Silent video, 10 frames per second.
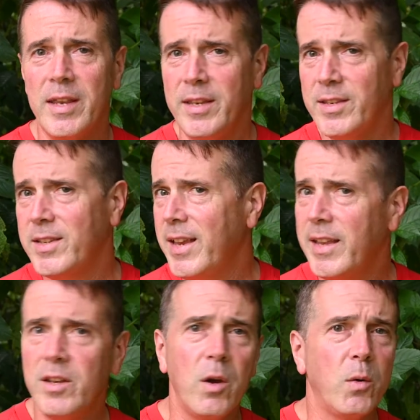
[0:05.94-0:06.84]
and
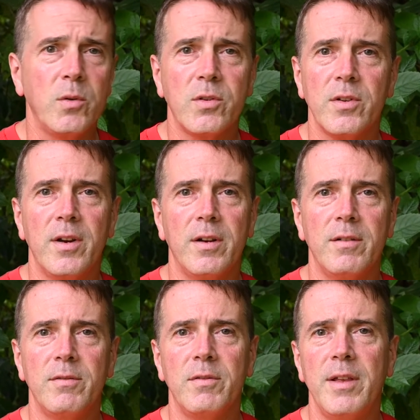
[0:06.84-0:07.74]
10 don'ts
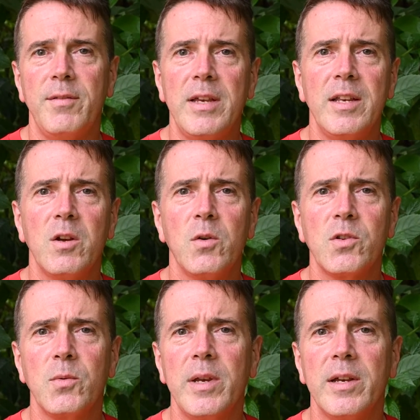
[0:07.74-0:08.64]
of living in
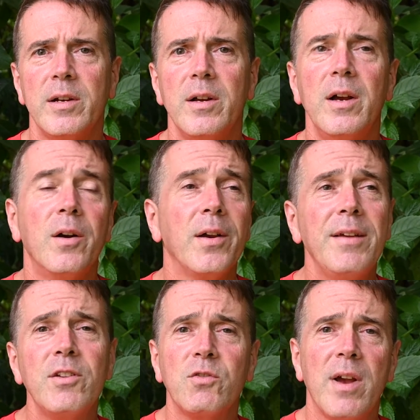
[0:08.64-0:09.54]
Costa Rica or
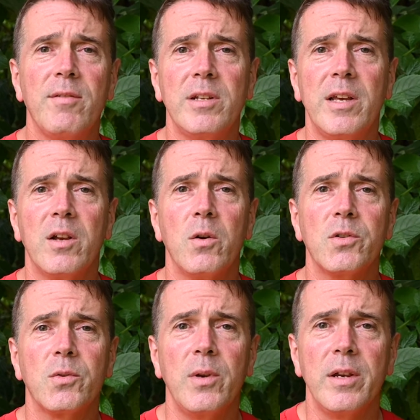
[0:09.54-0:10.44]
even traveling in
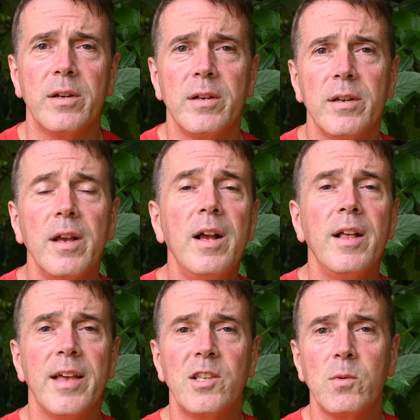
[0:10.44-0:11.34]
Costa Rica.
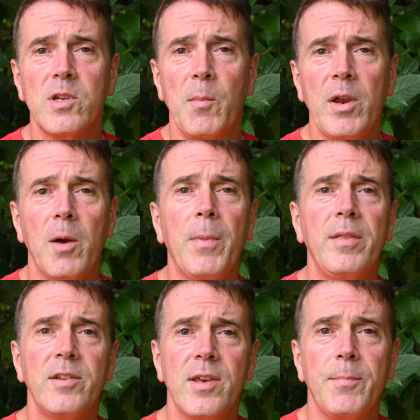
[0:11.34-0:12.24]
That's what's coming up on
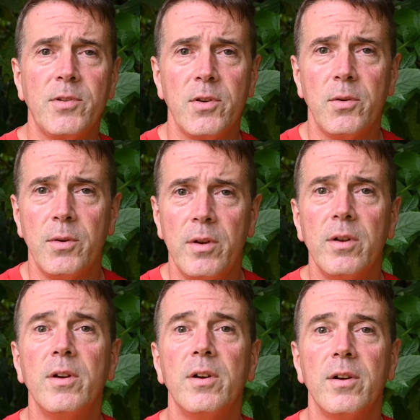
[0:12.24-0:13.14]
this episode
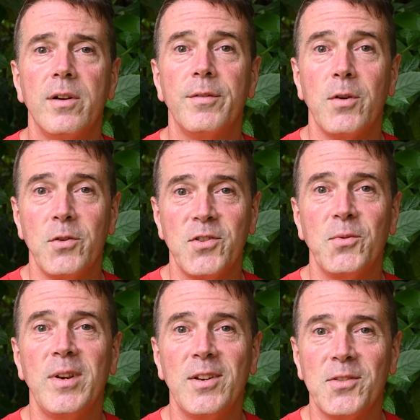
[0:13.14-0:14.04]
of Costa
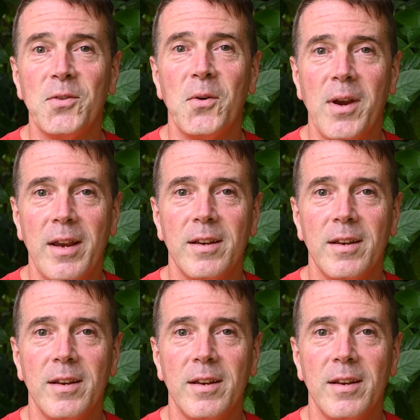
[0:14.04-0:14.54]
Rica Story.